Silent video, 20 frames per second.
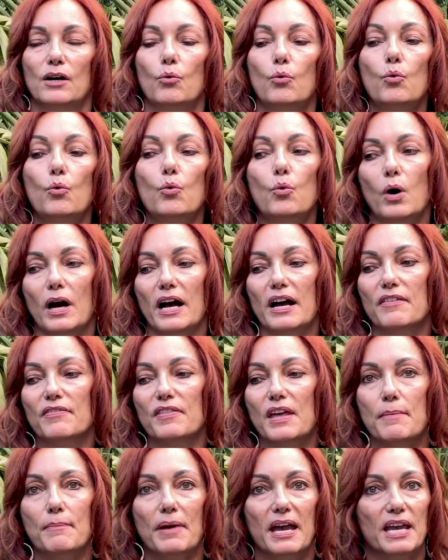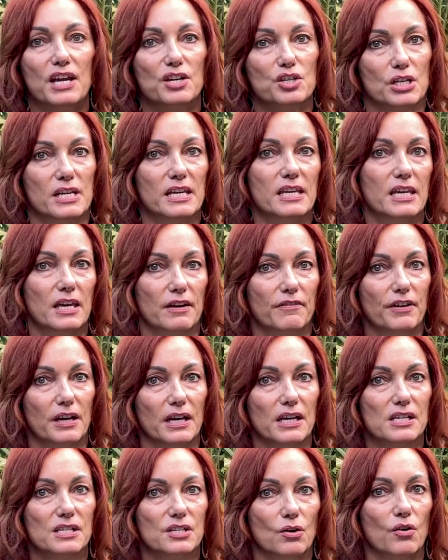Or they may actually give
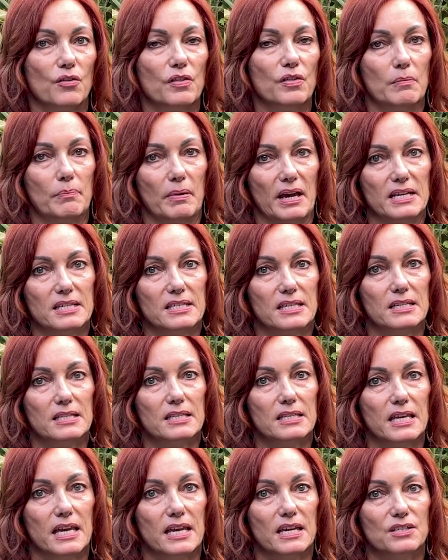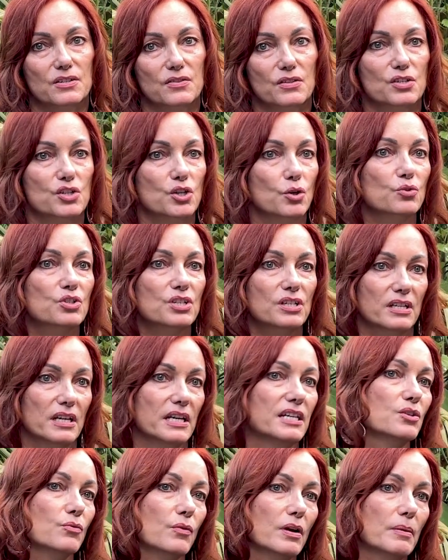it on the basis that the children
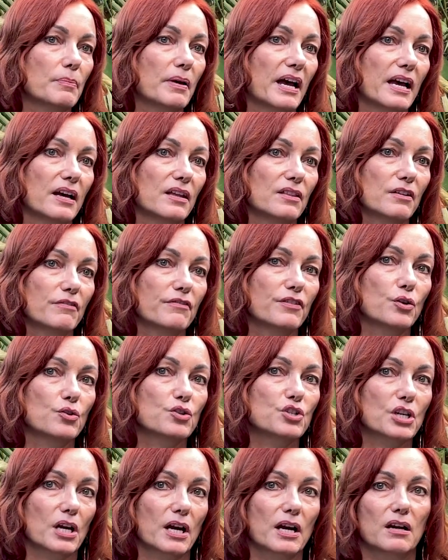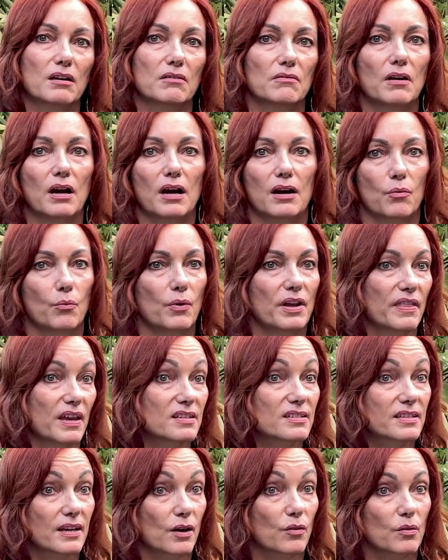need to repay it in the future when they
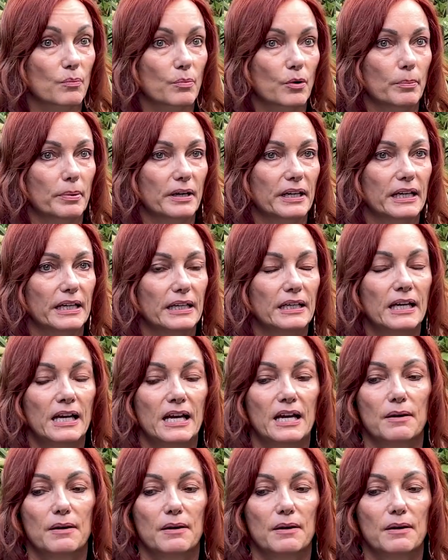sell the property.